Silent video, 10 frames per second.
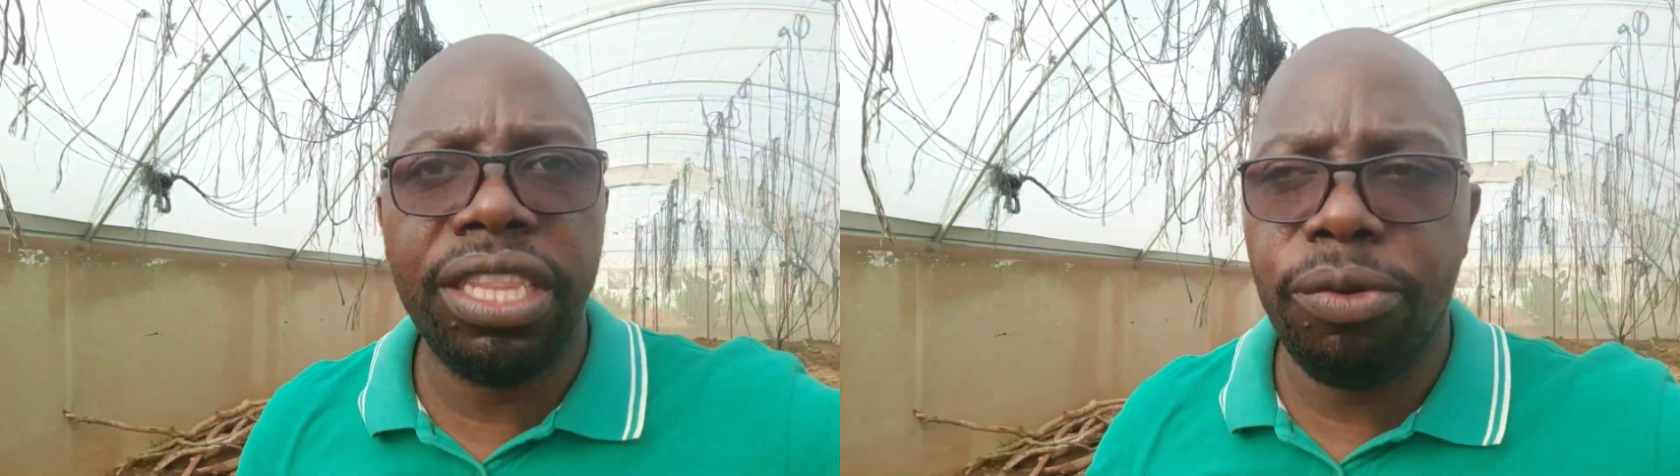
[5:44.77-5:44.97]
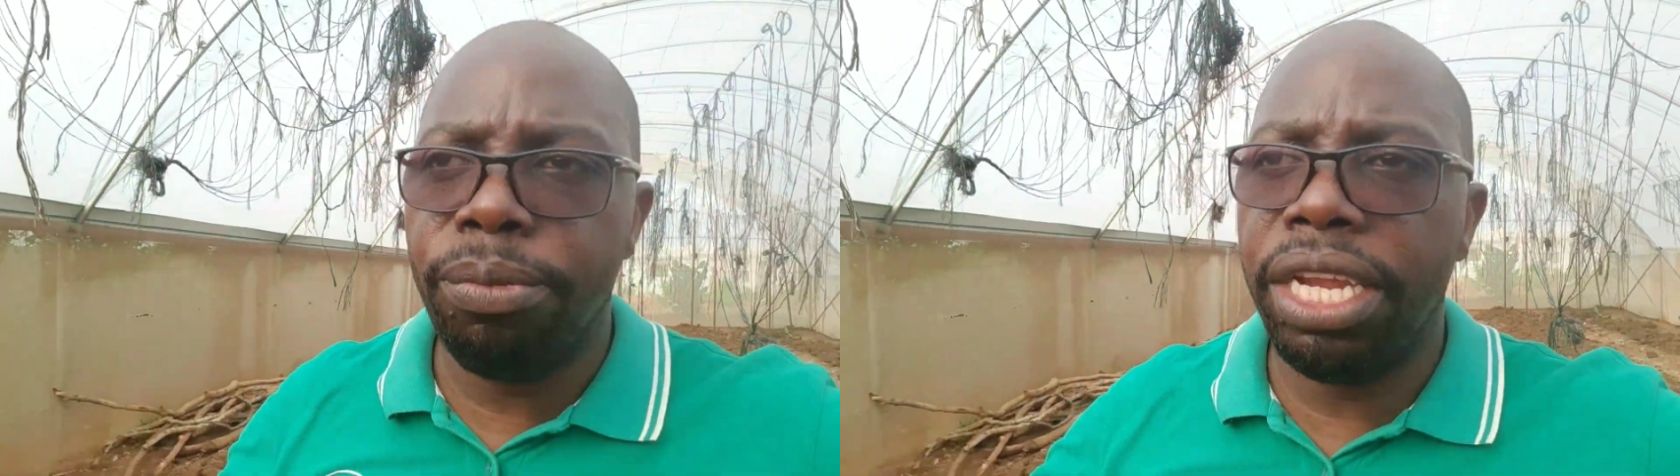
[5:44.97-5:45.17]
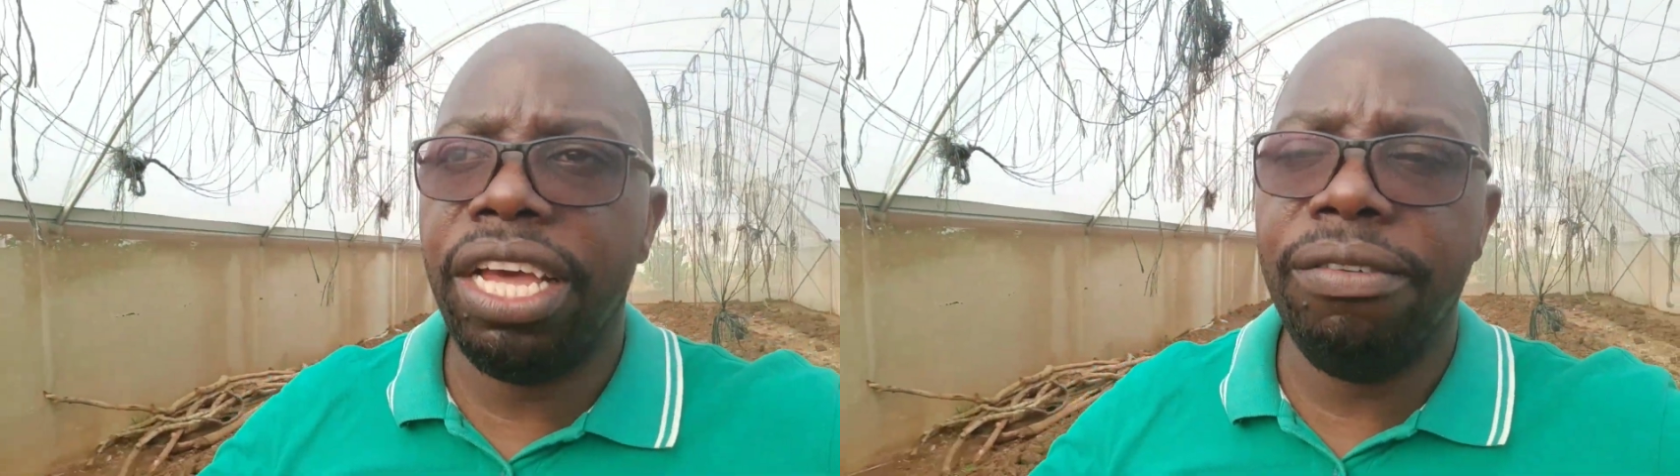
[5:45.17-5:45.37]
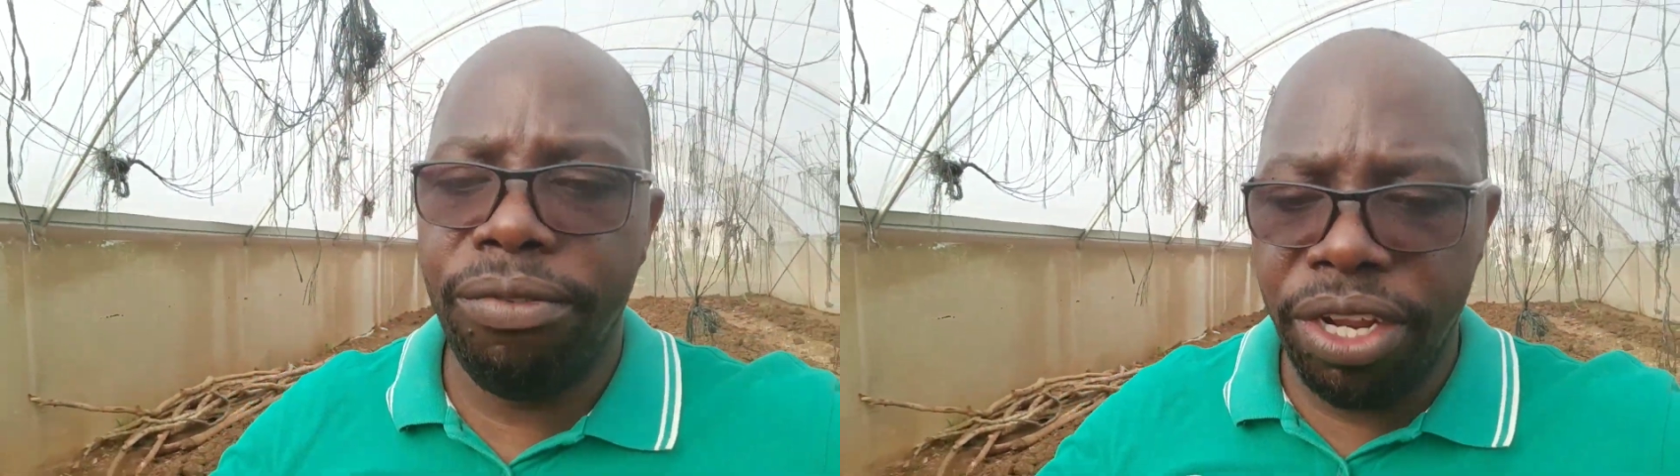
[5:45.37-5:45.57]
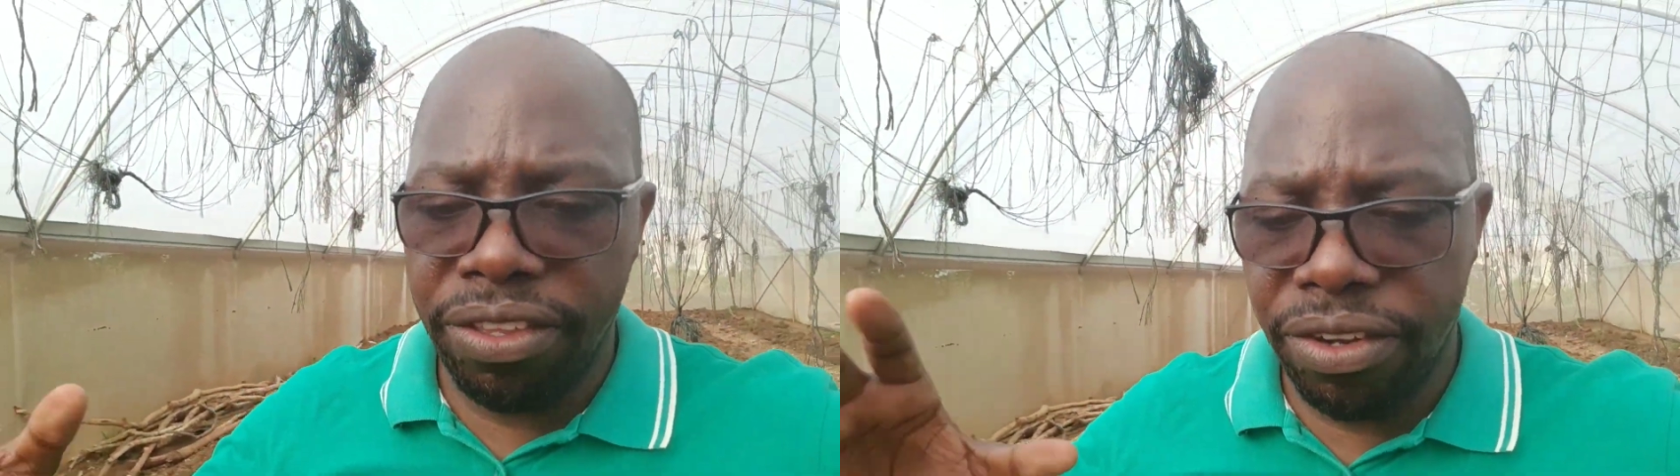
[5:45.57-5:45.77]
that we might
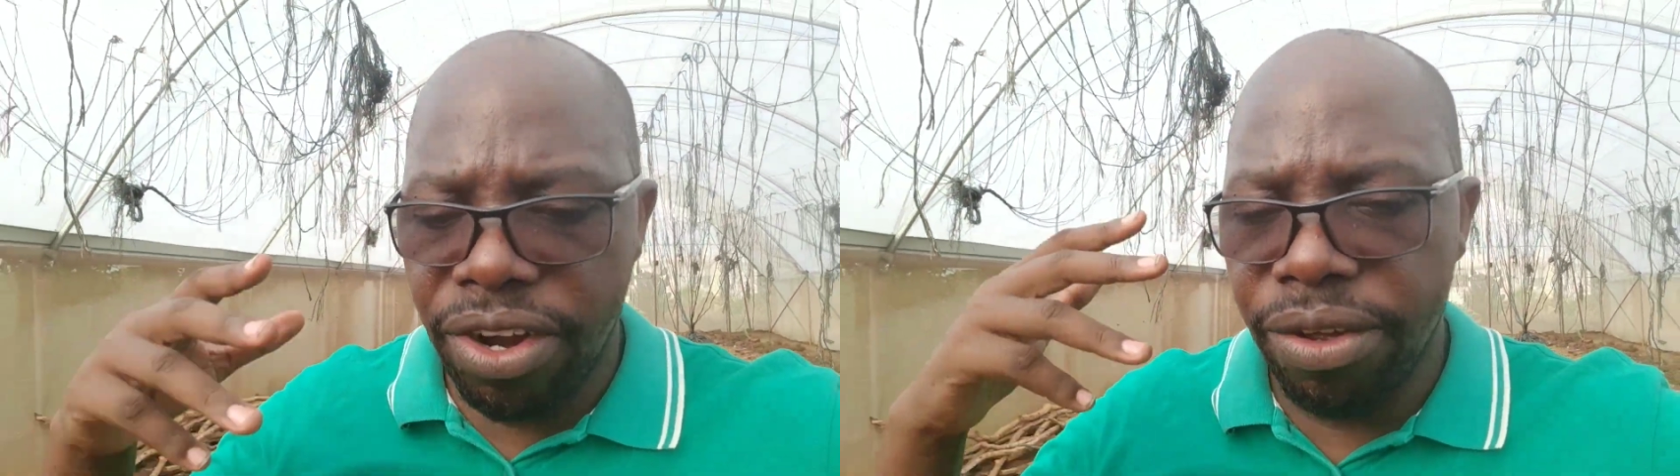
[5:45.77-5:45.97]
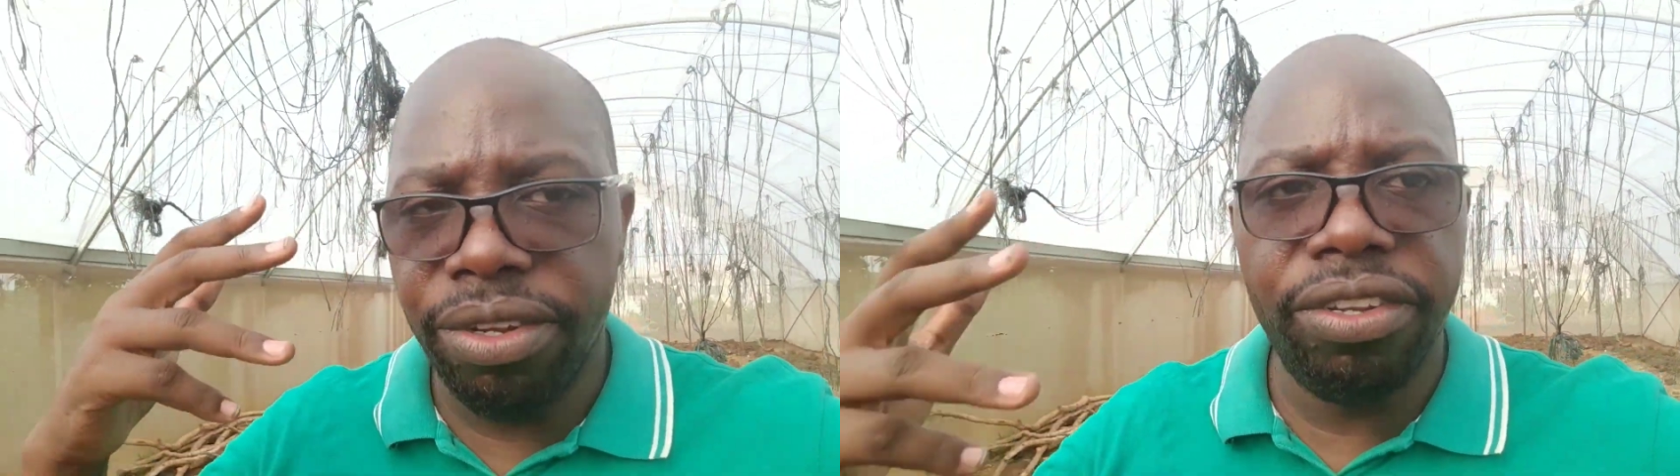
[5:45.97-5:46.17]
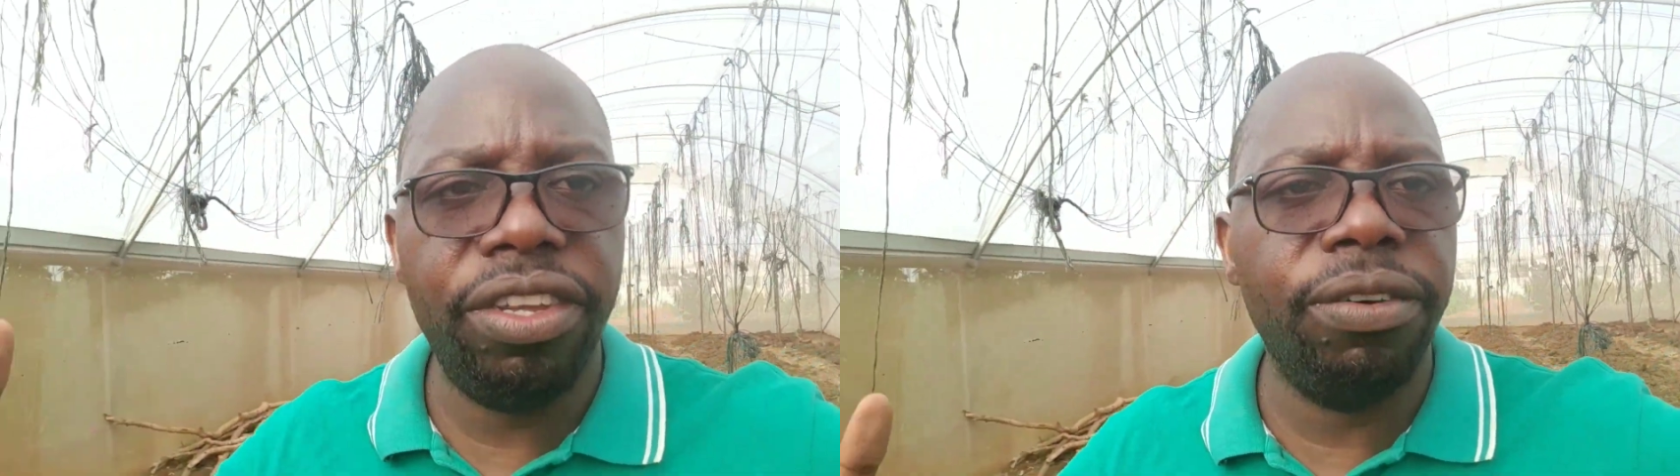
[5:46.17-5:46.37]
have rains around,